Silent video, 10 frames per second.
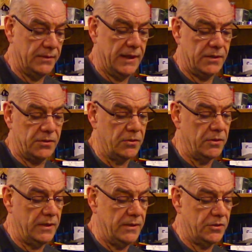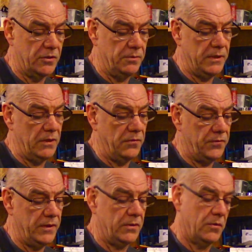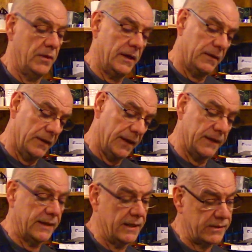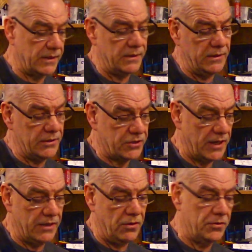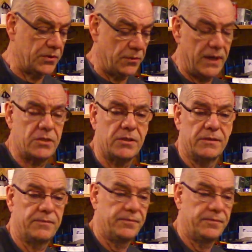that's north, and it should be a field going like this on each side in all direction.